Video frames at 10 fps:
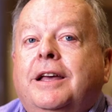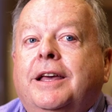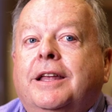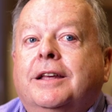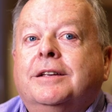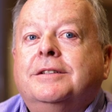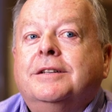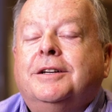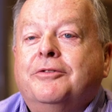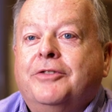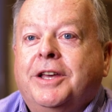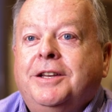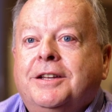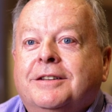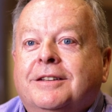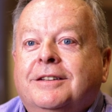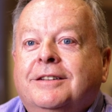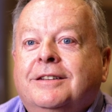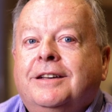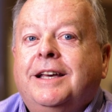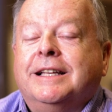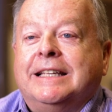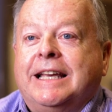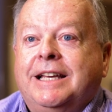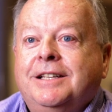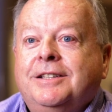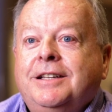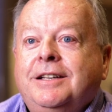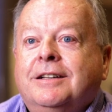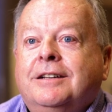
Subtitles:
it is convenient, it's easy,